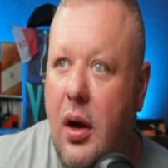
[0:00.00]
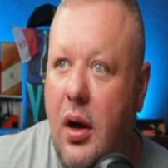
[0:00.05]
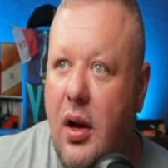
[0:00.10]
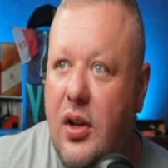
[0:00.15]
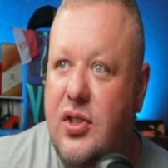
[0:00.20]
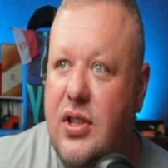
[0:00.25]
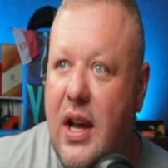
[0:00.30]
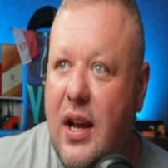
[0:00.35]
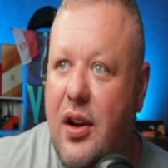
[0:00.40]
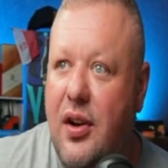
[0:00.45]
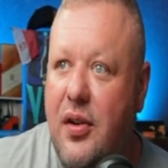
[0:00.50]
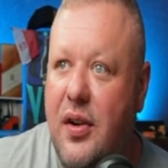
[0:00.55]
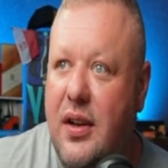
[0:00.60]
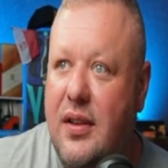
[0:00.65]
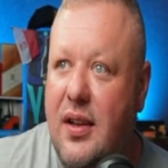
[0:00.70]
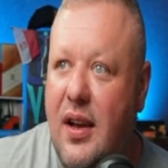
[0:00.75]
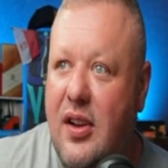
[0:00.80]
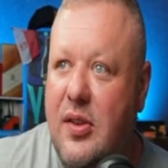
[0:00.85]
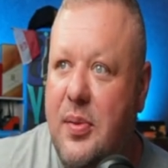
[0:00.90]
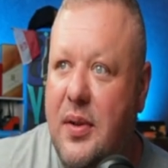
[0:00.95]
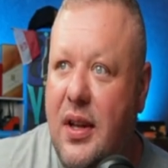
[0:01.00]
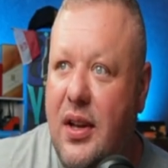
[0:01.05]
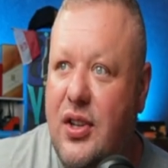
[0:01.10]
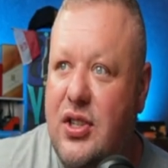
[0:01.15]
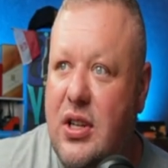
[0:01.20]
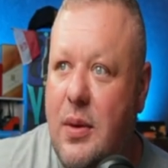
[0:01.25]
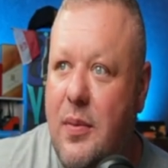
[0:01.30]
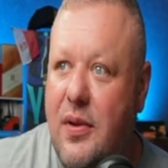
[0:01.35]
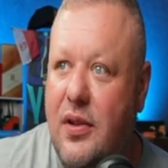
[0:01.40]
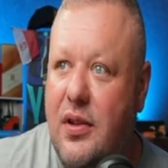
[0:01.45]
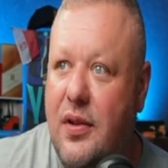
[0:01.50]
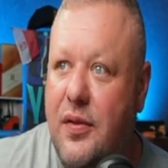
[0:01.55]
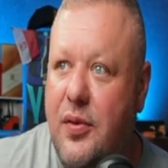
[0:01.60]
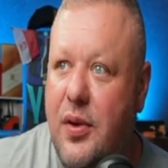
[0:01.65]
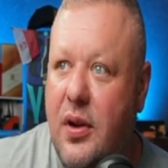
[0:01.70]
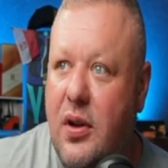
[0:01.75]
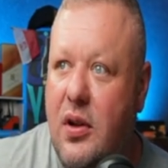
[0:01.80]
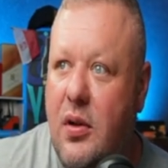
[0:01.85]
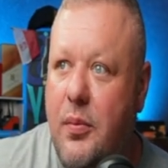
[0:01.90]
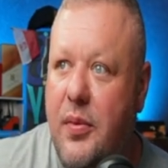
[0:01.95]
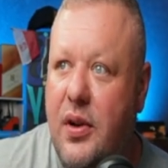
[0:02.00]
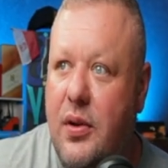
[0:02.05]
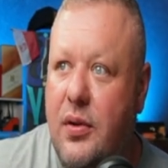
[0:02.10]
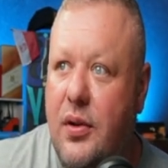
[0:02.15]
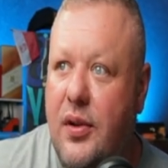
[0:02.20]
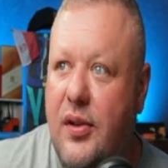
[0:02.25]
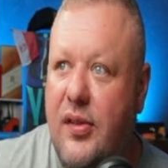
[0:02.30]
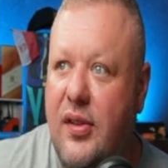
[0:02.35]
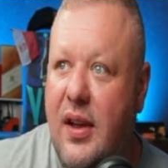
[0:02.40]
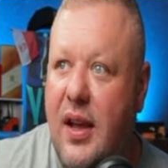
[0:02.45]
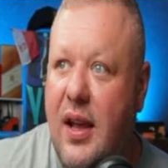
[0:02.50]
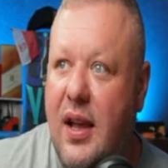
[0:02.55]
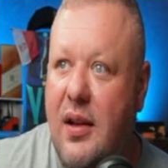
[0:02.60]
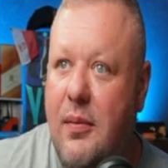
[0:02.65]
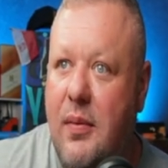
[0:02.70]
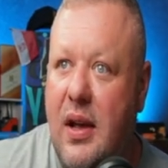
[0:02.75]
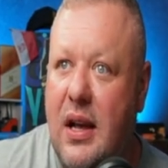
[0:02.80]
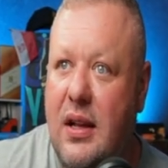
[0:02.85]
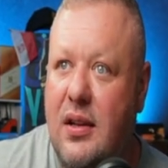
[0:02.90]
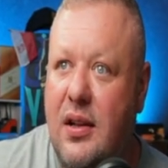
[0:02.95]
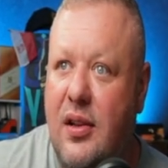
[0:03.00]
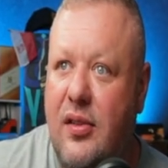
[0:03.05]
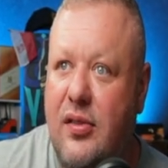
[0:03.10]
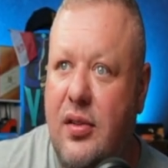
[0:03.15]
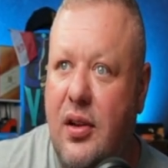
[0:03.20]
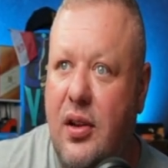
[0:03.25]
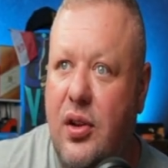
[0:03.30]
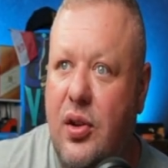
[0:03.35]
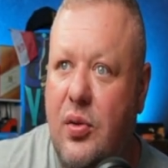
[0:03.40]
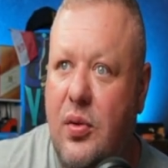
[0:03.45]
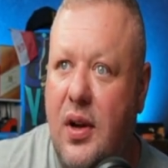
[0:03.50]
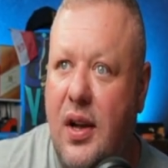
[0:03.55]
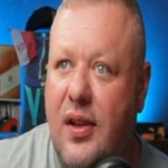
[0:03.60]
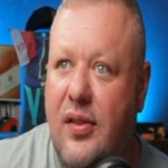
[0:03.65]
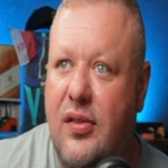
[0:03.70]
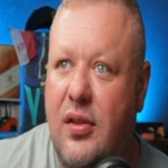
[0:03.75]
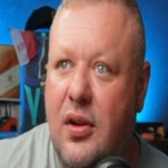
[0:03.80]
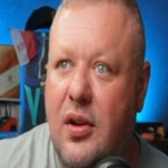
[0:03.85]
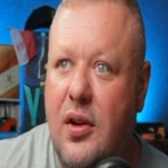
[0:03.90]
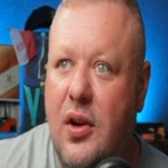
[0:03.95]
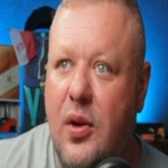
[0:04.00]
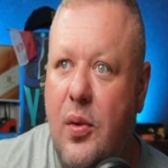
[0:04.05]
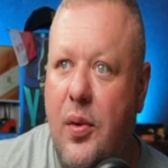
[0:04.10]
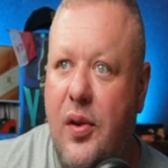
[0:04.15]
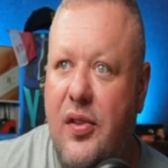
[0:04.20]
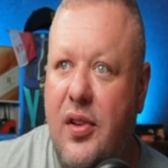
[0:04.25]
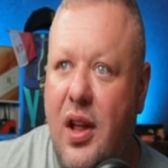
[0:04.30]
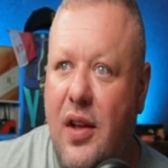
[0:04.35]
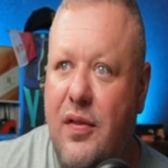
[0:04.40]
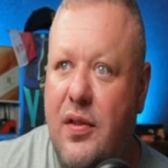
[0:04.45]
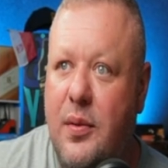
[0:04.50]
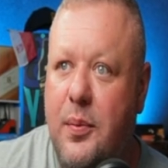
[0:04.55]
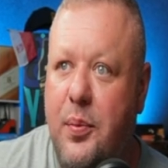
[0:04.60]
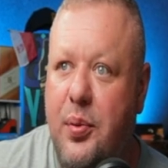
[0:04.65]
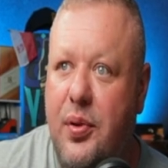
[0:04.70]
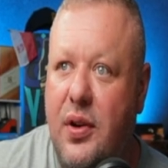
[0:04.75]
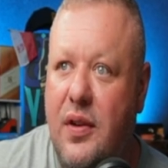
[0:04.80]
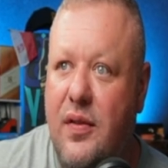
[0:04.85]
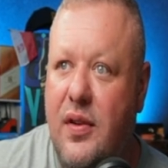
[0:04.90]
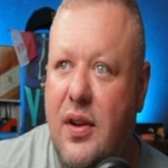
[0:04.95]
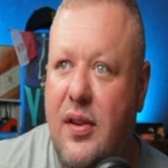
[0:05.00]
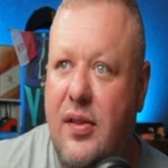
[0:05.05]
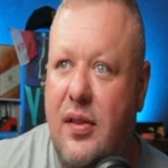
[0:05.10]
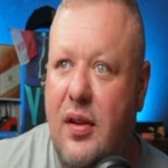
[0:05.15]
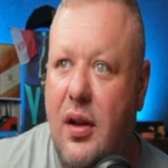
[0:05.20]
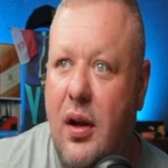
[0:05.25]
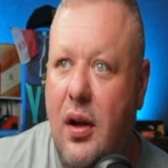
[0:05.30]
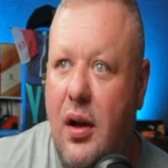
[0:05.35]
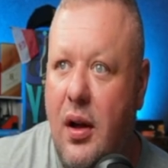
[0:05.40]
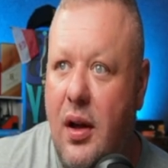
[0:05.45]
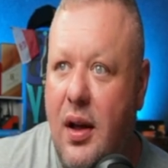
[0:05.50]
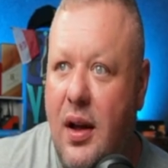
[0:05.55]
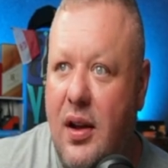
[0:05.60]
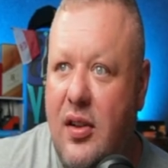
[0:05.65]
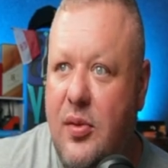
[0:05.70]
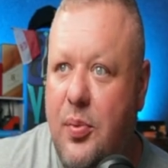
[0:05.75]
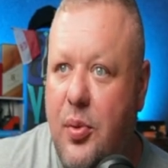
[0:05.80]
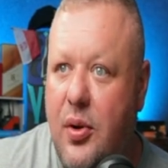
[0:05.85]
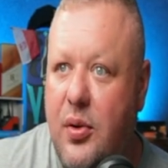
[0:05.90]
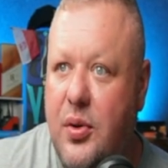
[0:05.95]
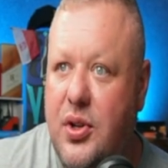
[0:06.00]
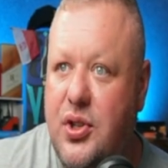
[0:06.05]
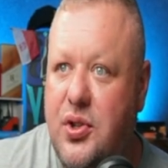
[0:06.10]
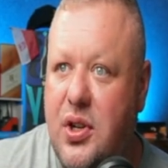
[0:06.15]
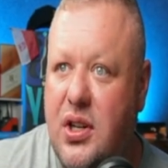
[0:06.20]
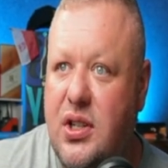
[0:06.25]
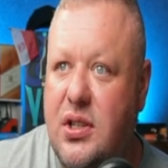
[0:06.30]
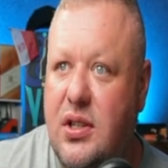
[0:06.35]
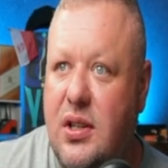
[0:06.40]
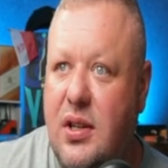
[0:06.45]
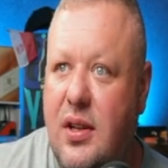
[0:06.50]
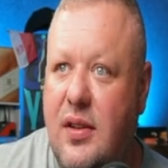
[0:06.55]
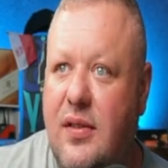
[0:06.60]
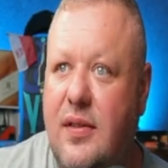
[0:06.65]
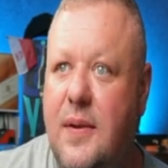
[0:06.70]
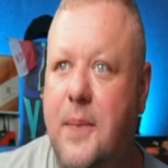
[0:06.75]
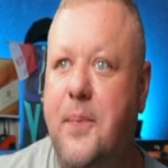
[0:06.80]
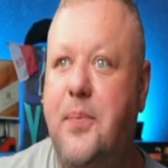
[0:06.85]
China agreed to expedite shipments of critical minerals and magnets to the U.S., resolving previous export restrictions.